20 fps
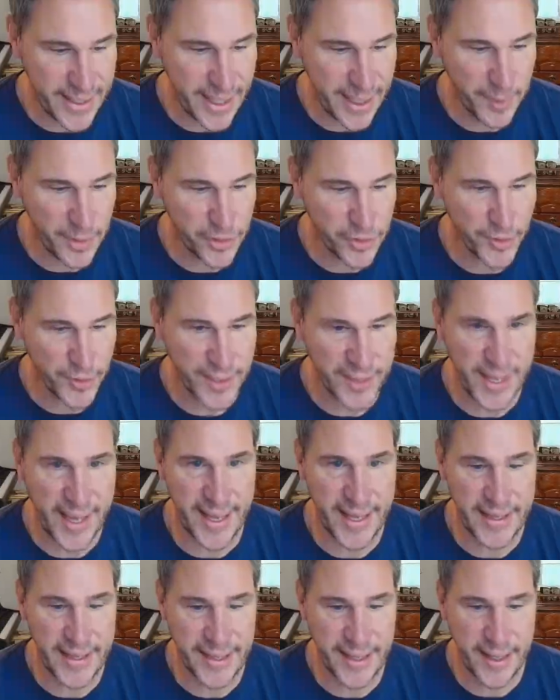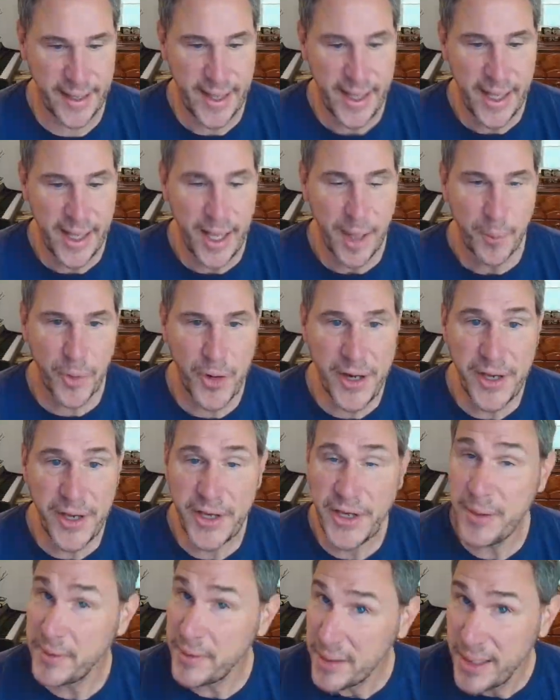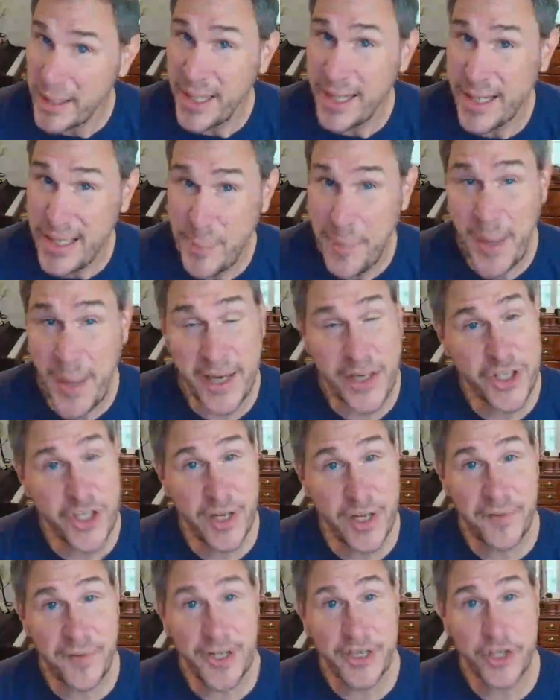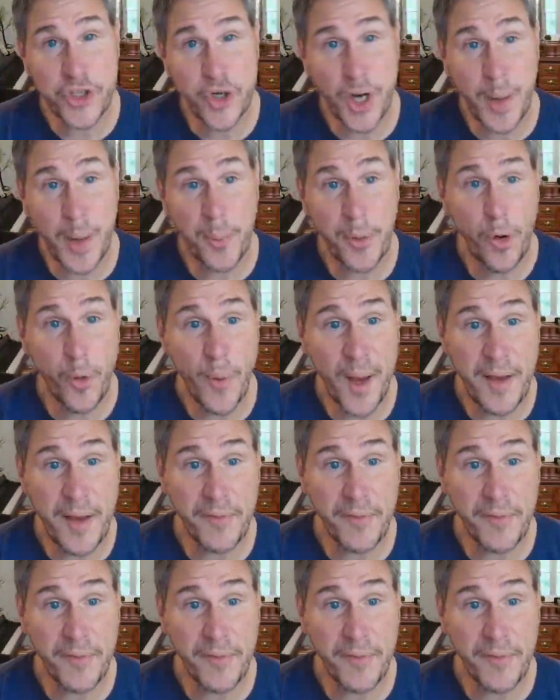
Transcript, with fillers: imagery, and uh, pretty good depiction of this tropical wave.